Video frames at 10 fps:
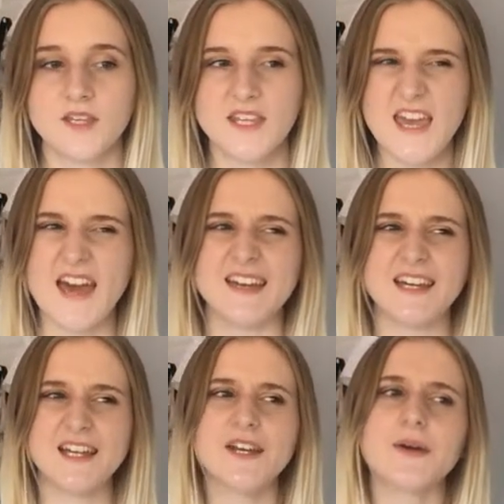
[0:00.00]
yeah,
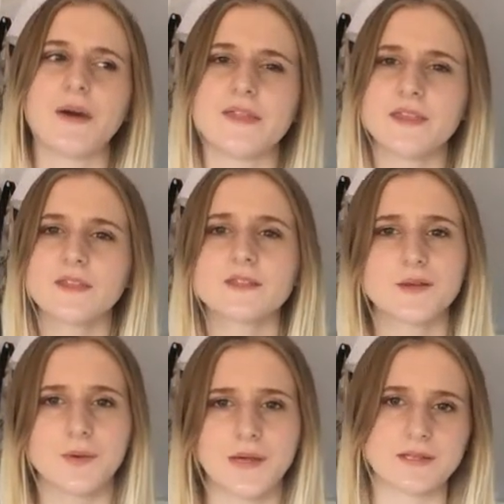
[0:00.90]
I don't know, I think the
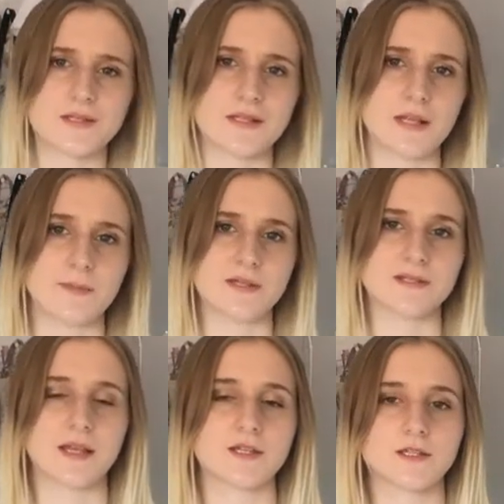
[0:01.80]
Sequoia has a slightly better
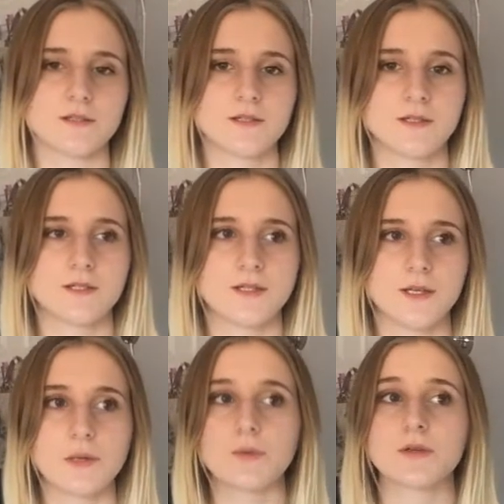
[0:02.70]
selection.
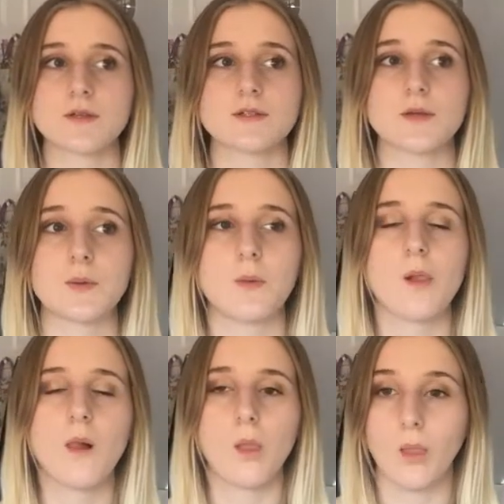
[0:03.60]
It also,
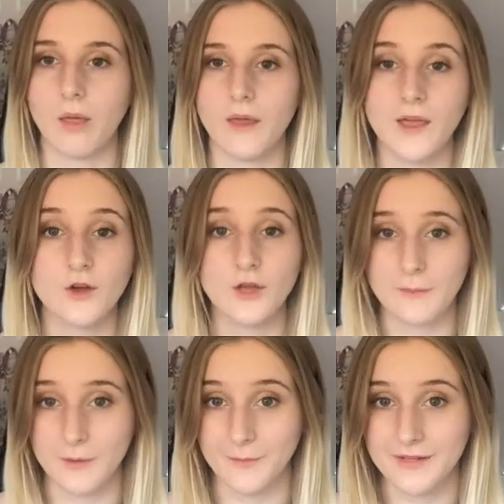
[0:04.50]
blah, blah, I can't get
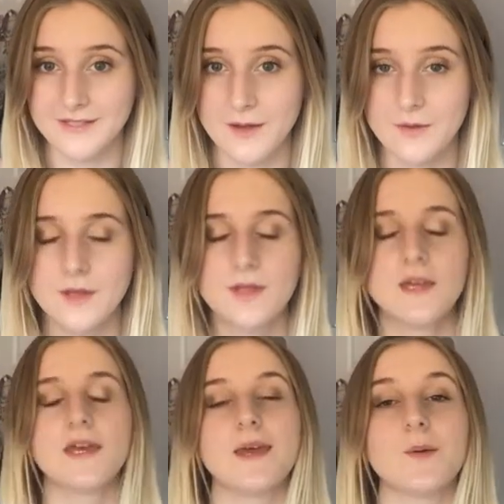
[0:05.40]
my words out.
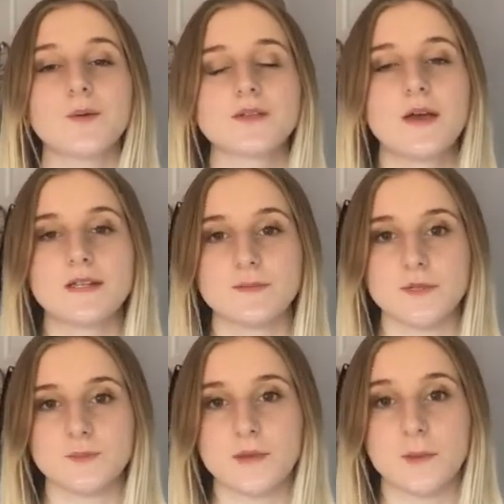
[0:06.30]
It also has a
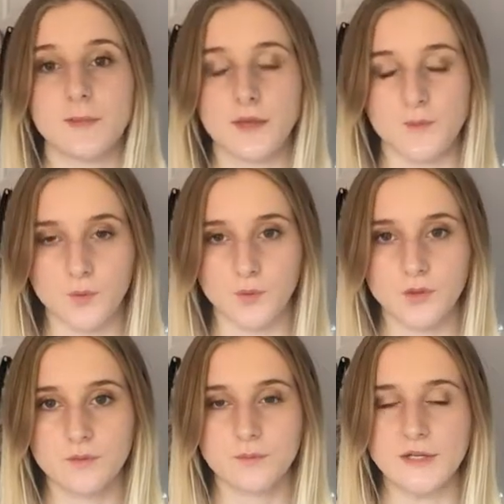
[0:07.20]
much bigger pin
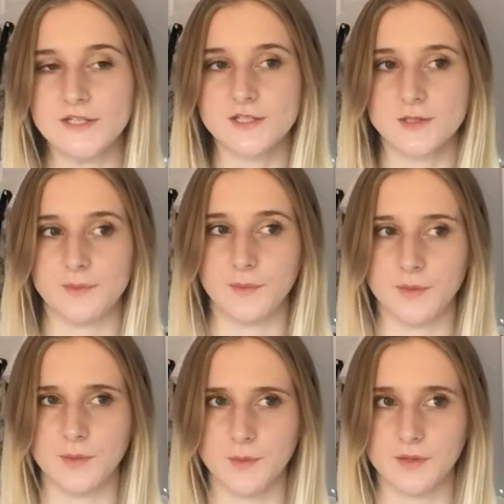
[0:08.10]
wall, which come on,
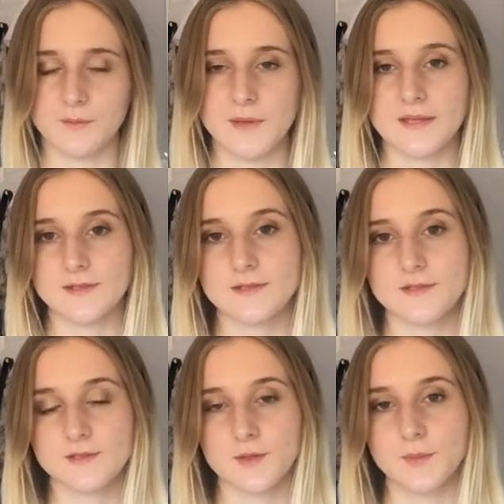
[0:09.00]
we all love pins,
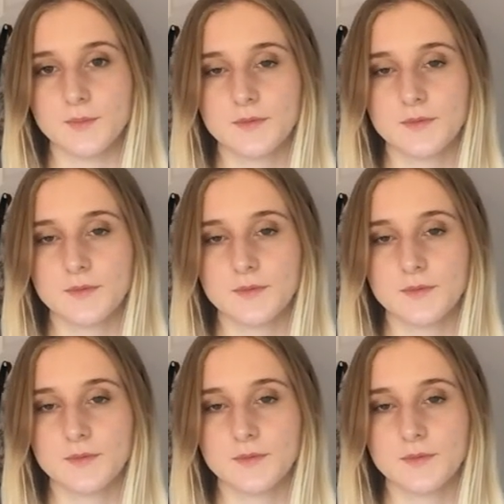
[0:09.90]
so